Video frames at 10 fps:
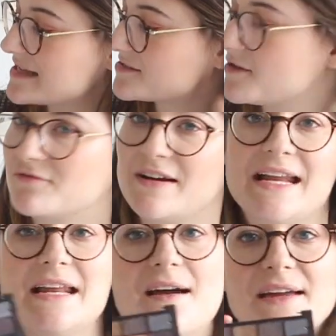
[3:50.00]
it's got
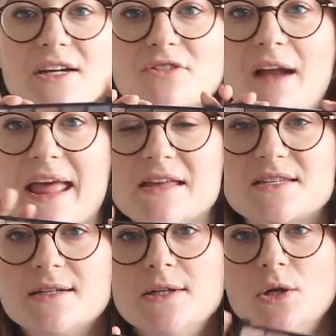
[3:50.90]
really like
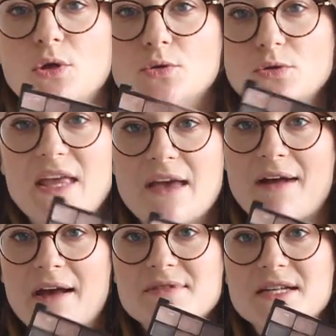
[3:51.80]
great all year
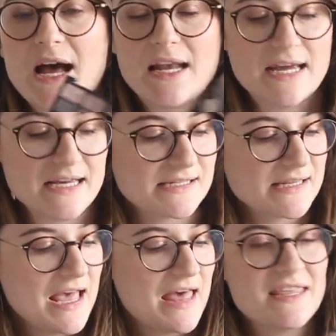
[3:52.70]
round colours.
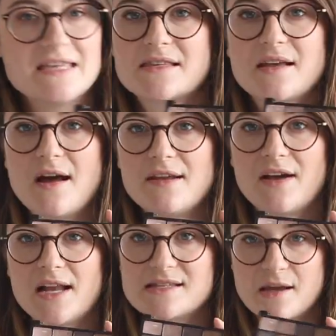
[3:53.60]
These are the kind of
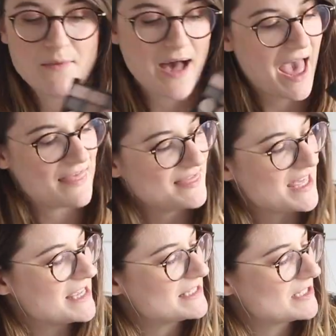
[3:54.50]
colours I wear, and
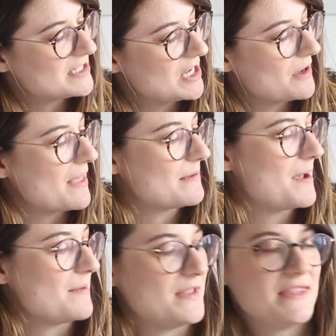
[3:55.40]
these two at the
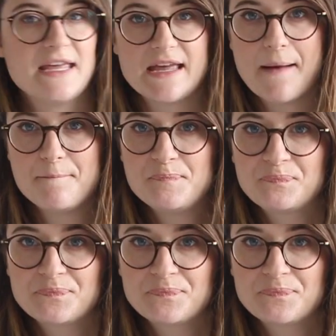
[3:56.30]
moment, the